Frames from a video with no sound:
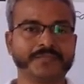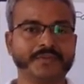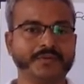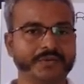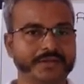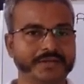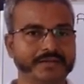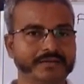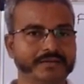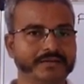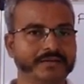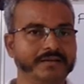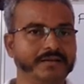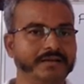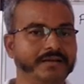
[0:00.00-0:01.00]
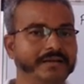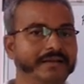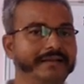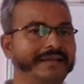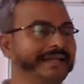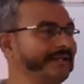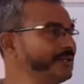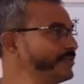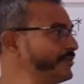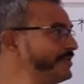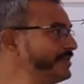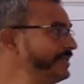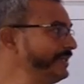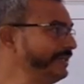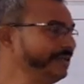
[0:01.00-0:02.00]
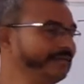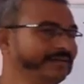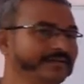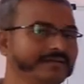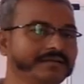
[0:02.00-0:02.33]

Okay. Let us see